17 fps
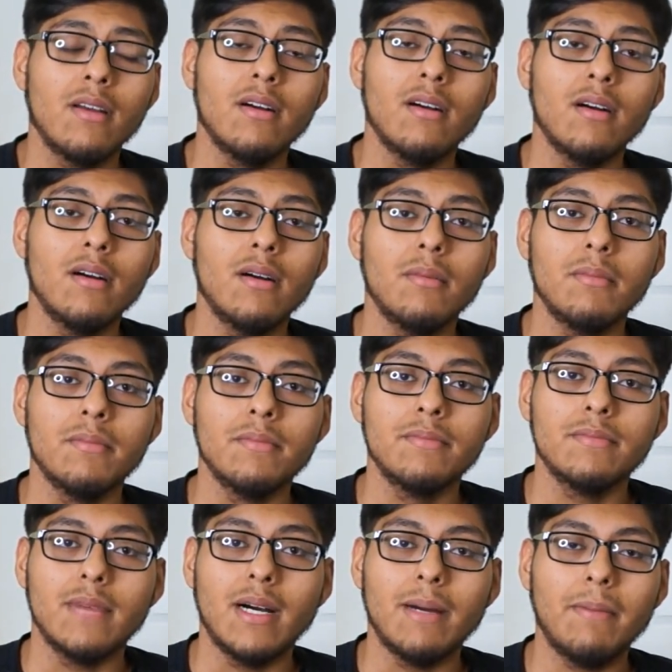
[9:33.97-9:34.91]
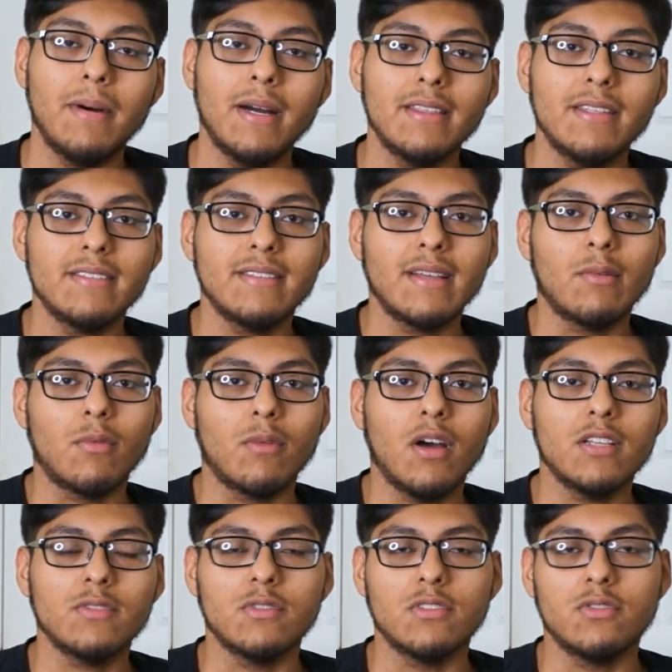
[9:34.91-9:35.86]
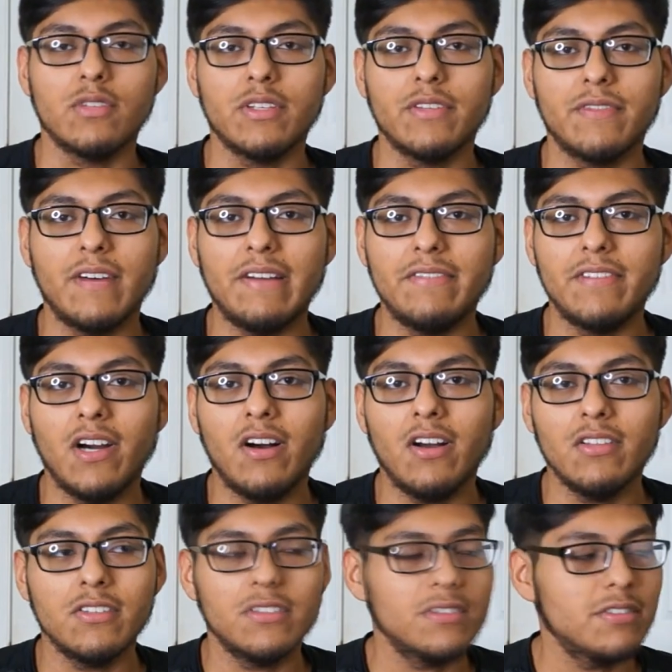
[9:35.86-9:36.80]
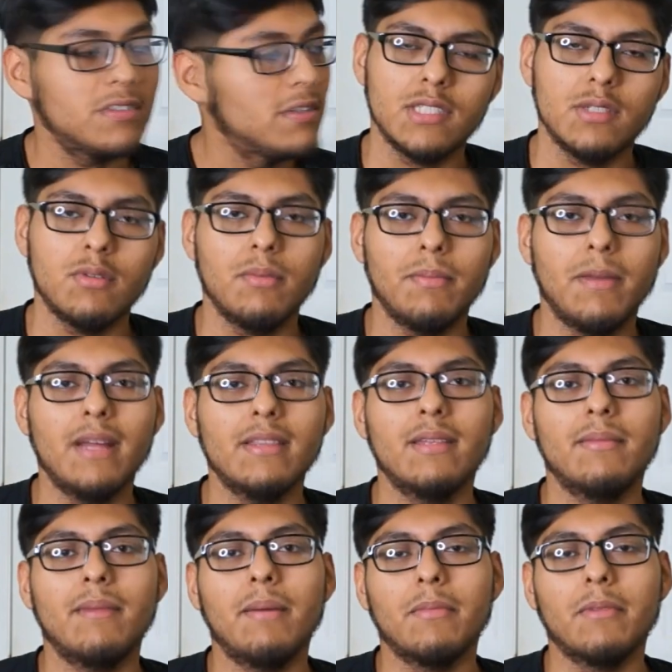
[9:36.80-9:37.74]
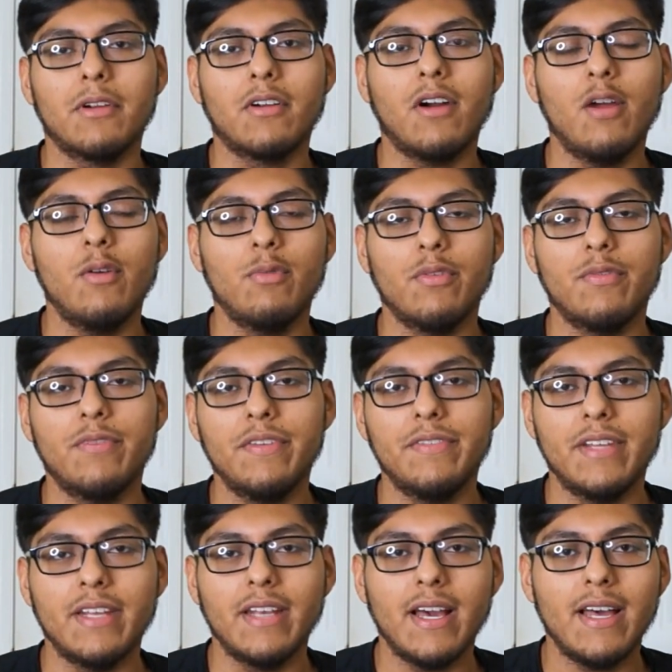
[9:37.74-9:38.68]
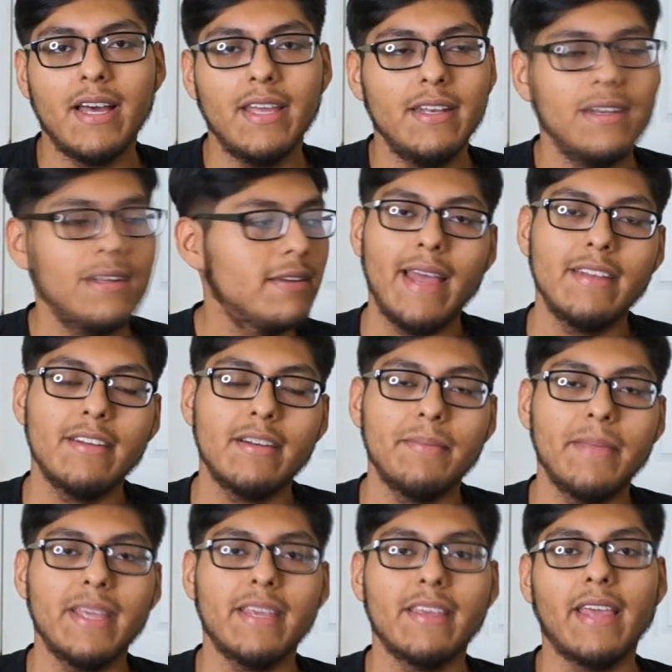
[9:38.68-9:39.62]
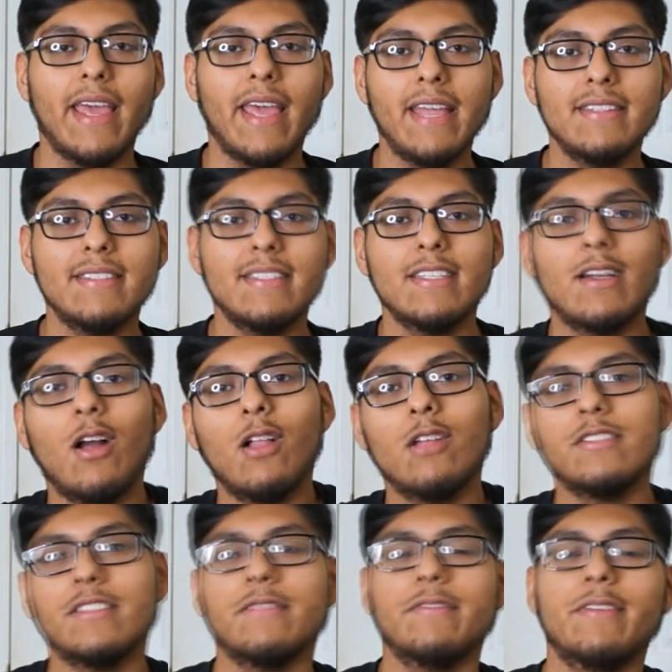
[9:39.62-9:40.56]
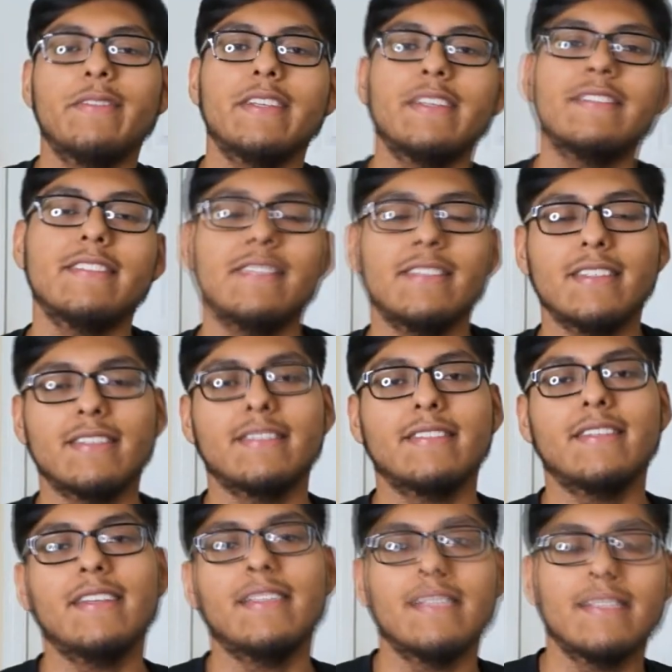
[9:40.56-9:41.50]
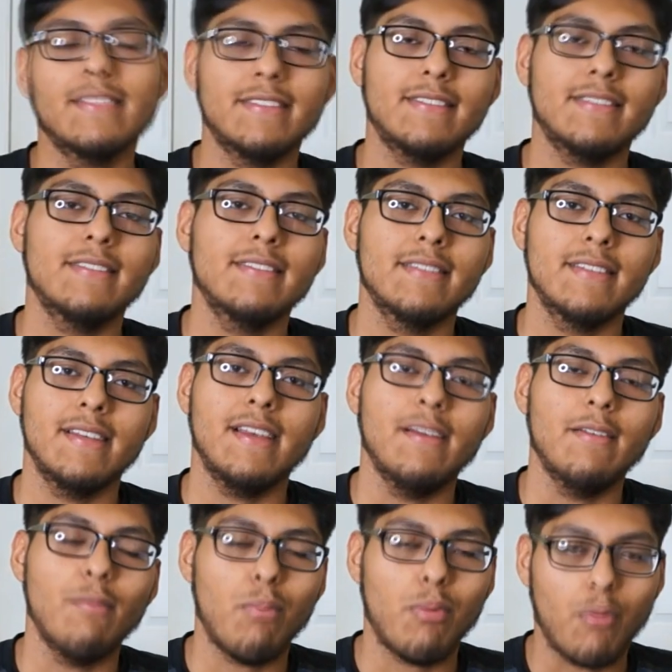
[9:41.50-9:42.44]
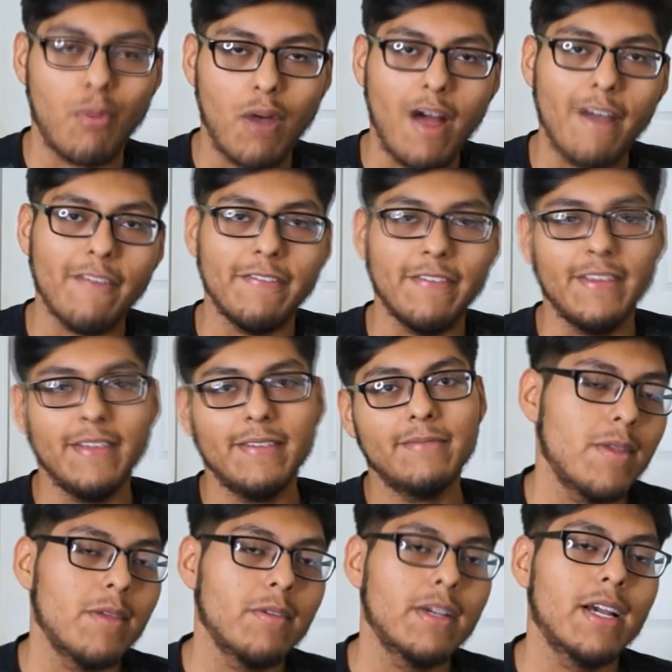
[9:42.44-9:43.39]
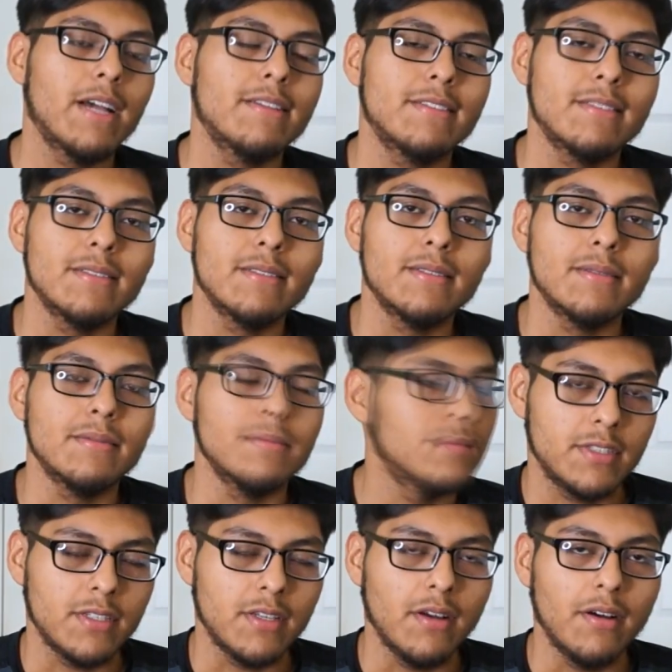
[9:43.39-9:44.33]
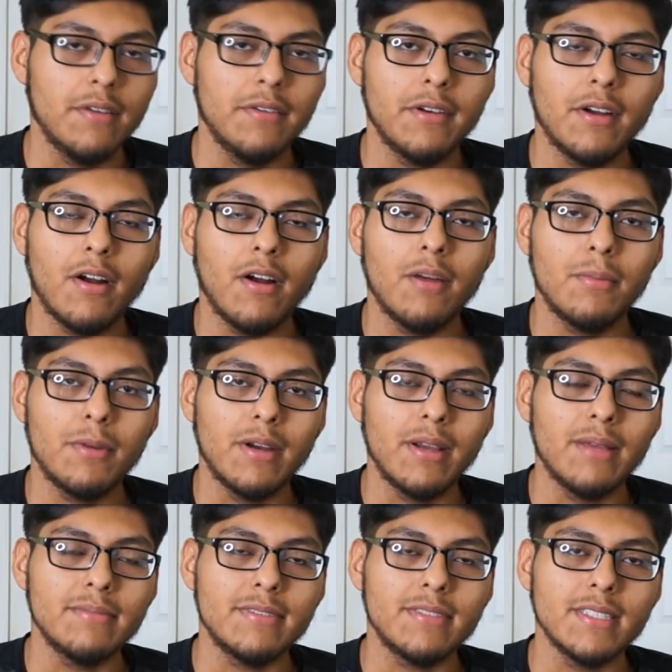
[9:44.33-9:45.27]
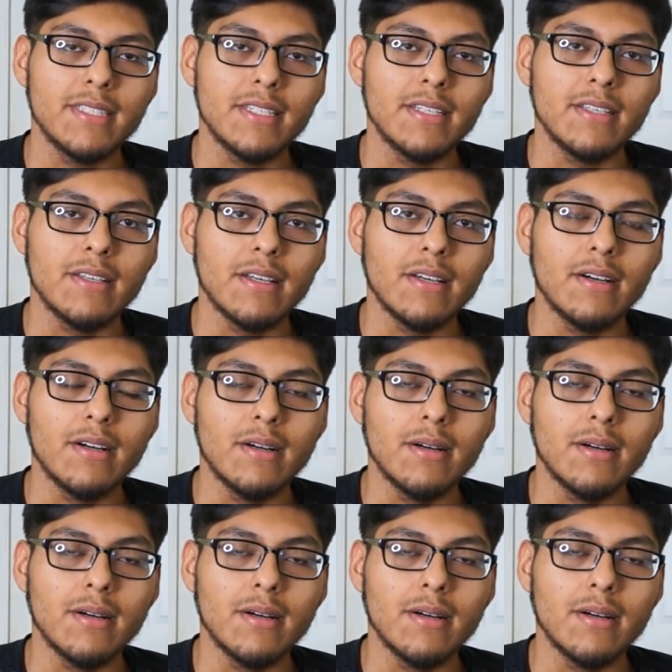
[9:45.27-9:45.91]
I bought these at Ross for $25. Someone bought them on Mercari for $59. I ended up making $18.56 profit. Then we got some Under Armour MC